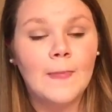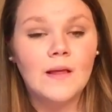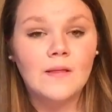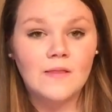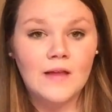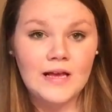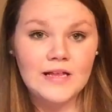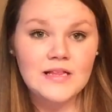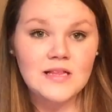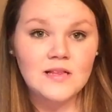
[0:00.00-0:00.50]

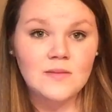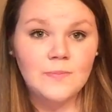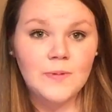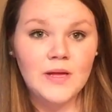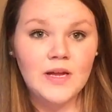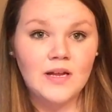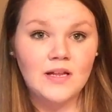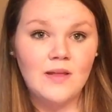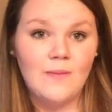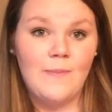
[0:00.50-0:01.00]
license
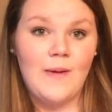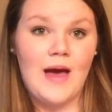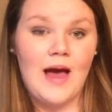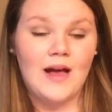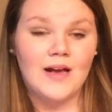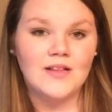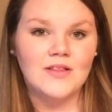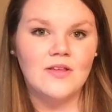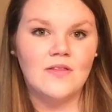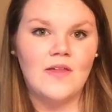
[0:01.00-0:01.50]
plate on the
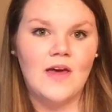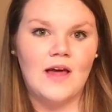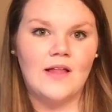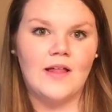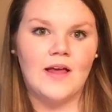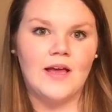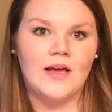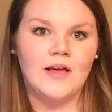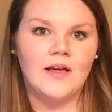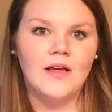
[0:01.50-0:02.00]
back, so that
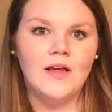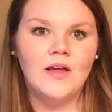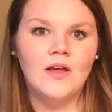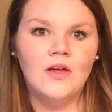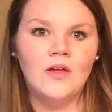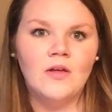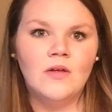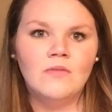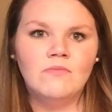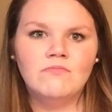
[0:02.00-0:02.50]
like
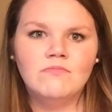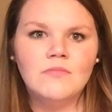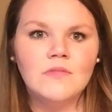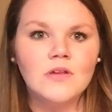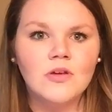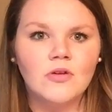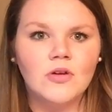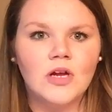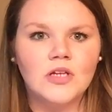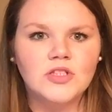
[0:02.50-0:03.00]

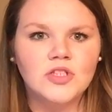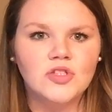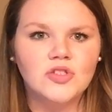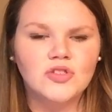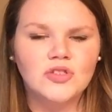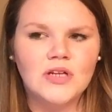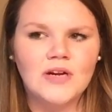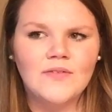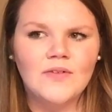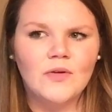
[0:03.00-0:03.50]
you're not just
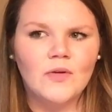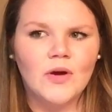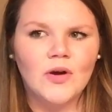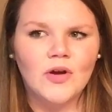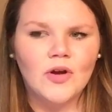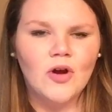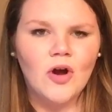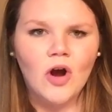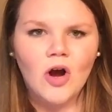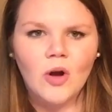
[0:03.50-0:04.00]
driving around
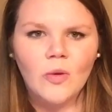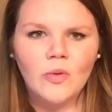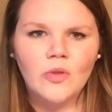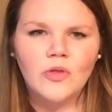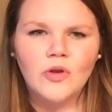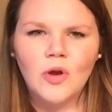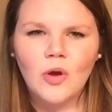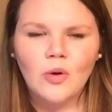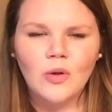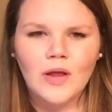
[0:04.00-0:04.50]
a car
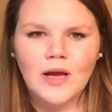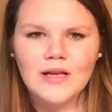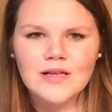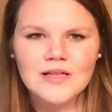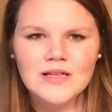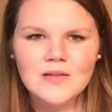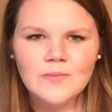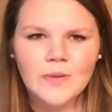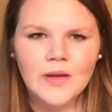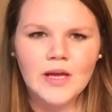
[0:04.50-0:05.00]
with no
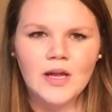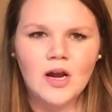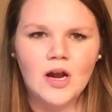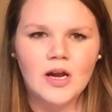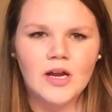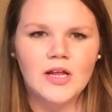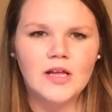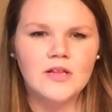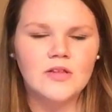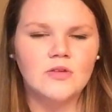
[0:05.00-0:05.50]
license plate
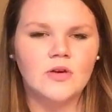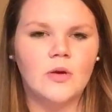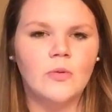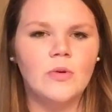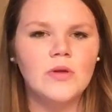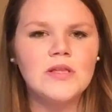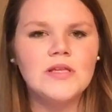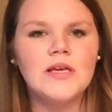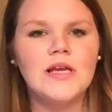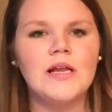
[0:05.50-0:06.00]
on it. So I
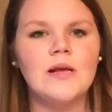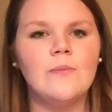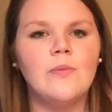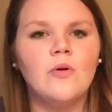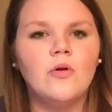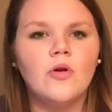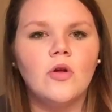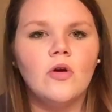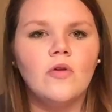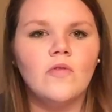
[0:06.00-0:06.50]
wasn't getting
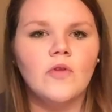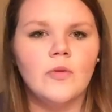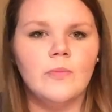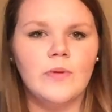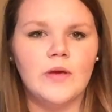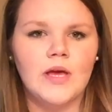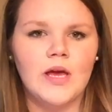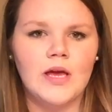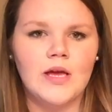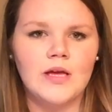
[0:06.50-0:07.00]
pulled over
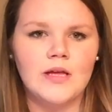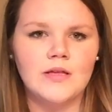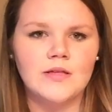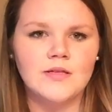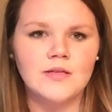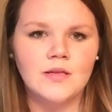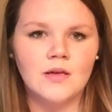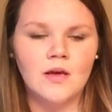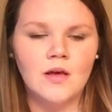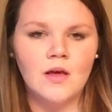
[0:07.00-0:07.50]

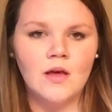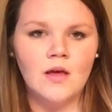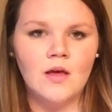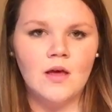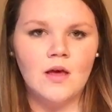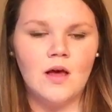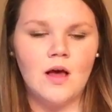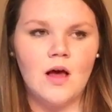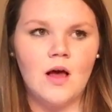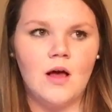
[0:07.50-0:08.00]
because
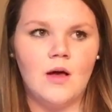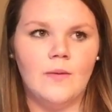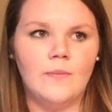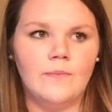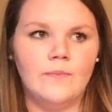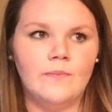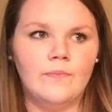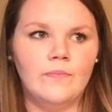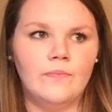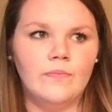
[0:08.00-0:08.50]

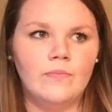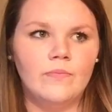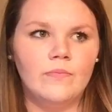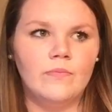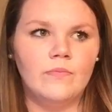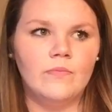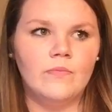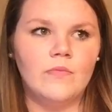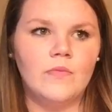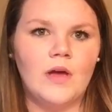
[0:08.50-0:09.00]

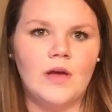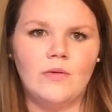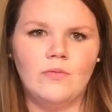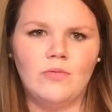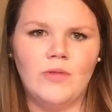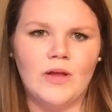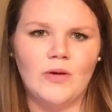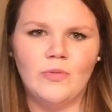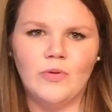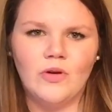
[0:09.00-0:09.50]
I
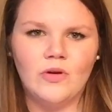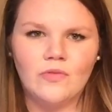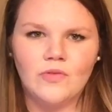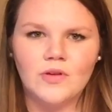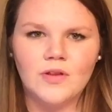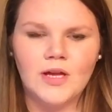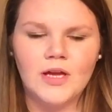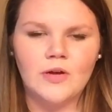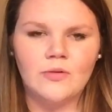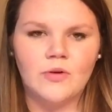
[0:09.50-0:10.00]
like went over
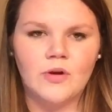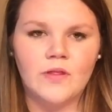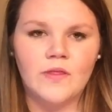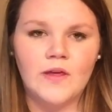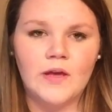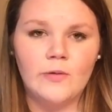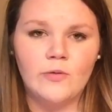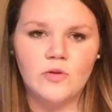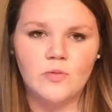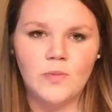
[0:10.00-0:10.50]
lane or
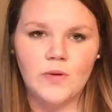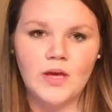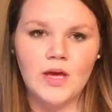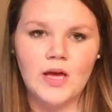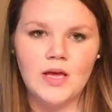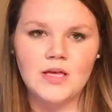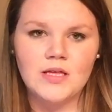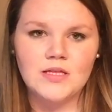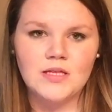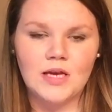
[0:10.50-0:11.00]
anything. It was
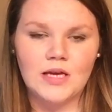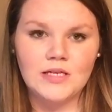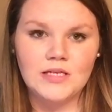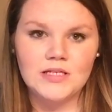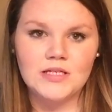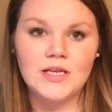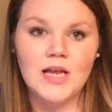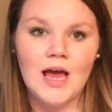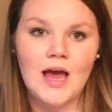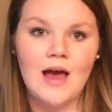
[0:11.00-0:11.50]
because I
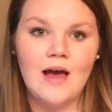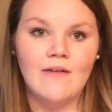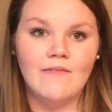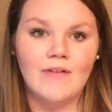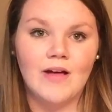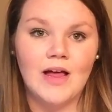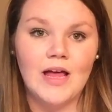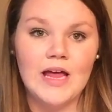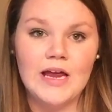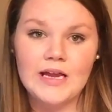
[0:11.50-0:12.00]
didn't
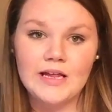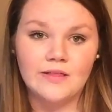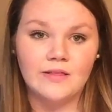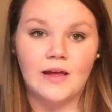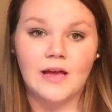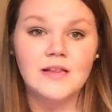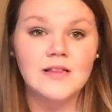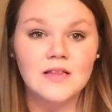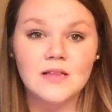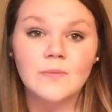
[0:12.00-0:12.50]
have any
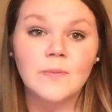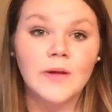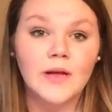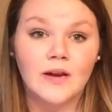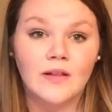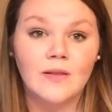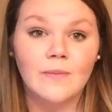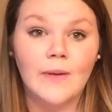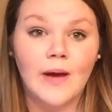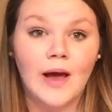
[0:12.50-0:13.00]
license plate
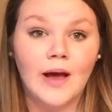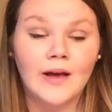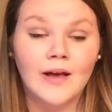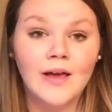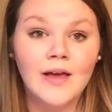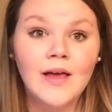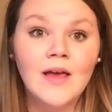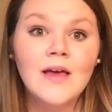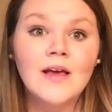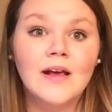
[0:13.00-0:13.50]
on the back,
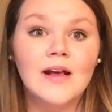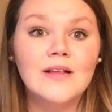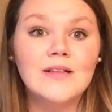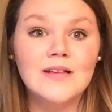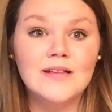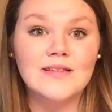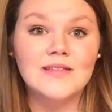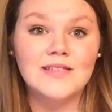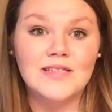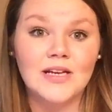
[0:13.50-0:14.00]
because
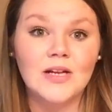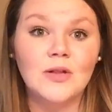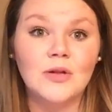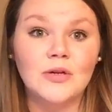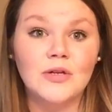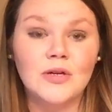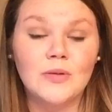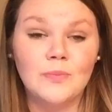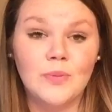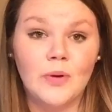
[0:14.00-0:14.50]
this dealer
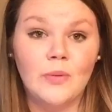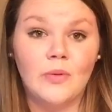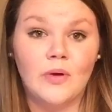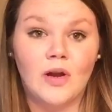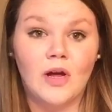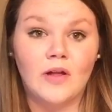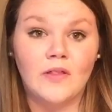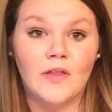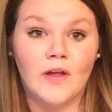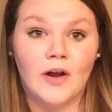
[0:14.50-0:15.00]
didn't put one
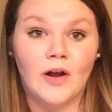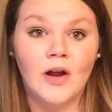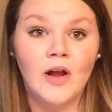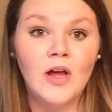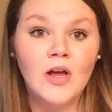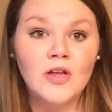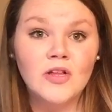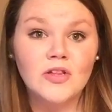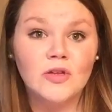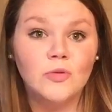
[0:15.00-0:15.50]
on there.
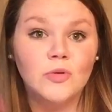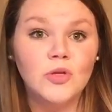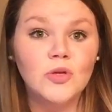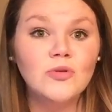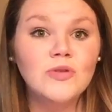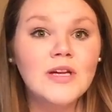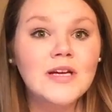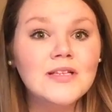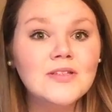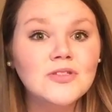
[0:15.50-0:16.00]
So when you
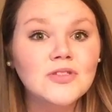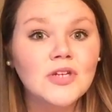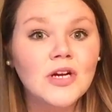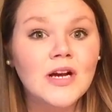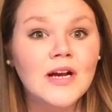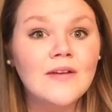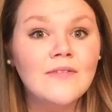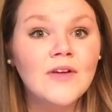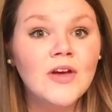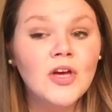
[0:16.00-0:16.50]
test
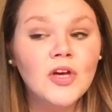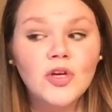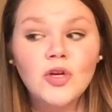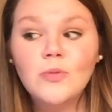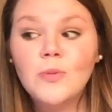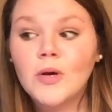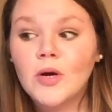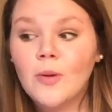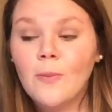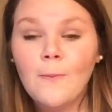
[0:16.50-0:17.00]
drive, you
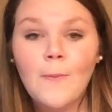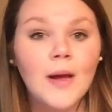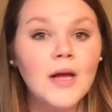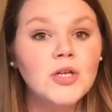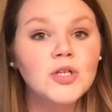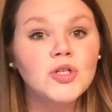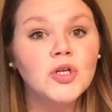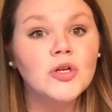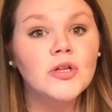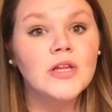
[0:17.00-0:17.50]
better make
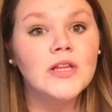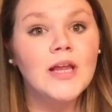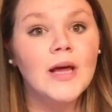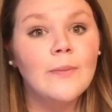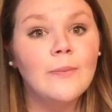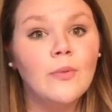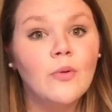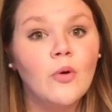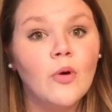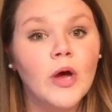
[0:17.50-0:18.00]
sure that
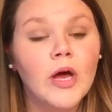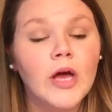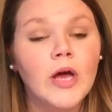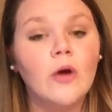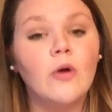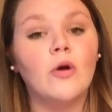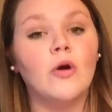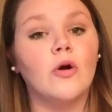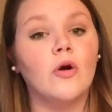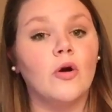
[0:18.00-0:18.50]
that boy
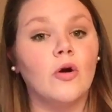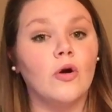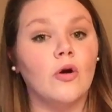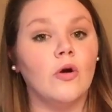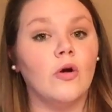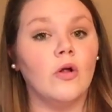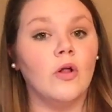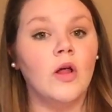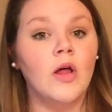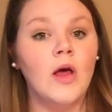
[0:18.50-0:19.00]
or
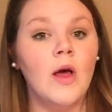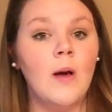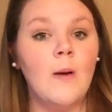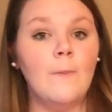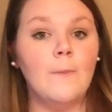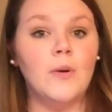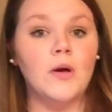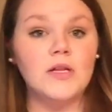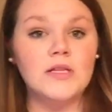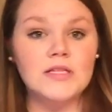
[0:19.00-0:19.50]
girl
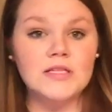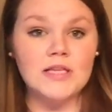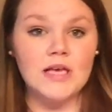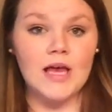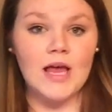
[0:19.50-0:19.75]
puts